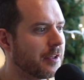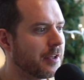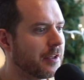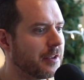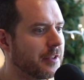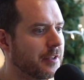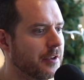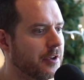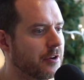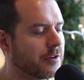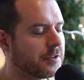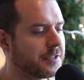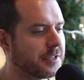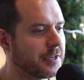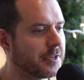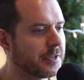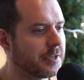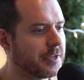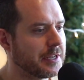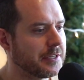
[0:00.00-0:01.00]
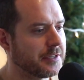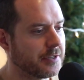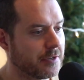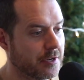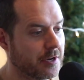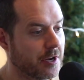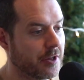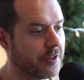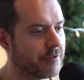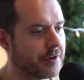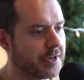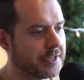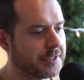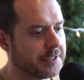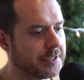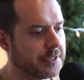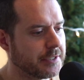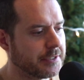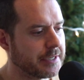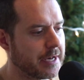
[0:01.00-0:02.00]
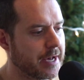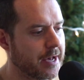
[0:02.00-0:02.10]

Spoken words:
here's another instance.